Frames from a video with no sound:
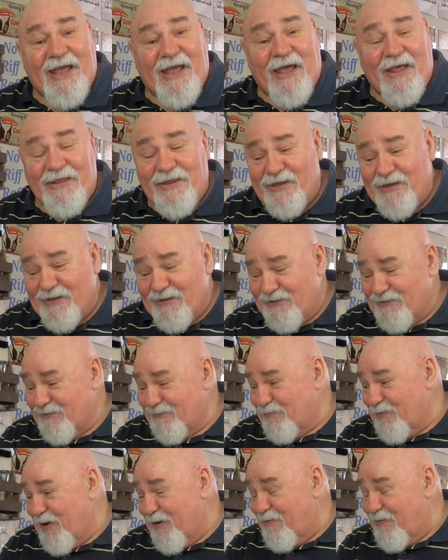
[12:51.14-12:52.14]
I think this
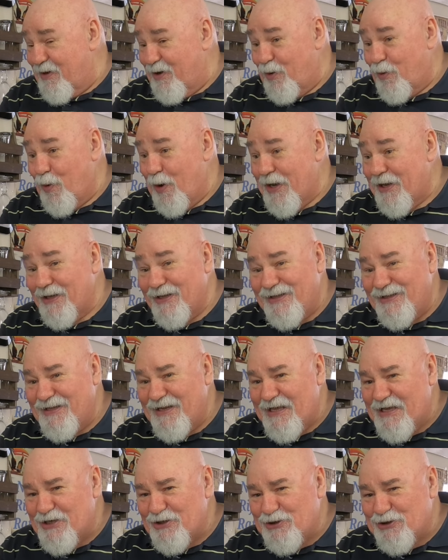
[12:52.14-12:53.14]
might be quite
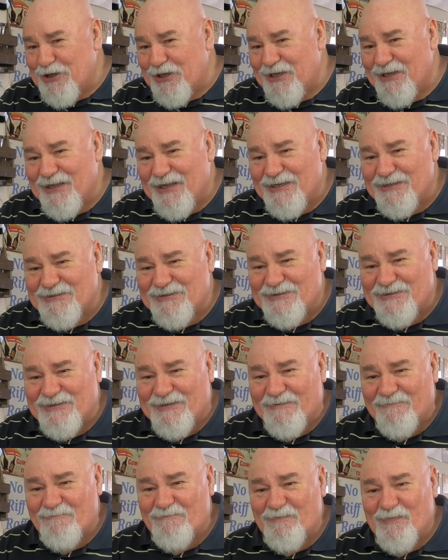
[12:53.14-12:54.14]
niche, this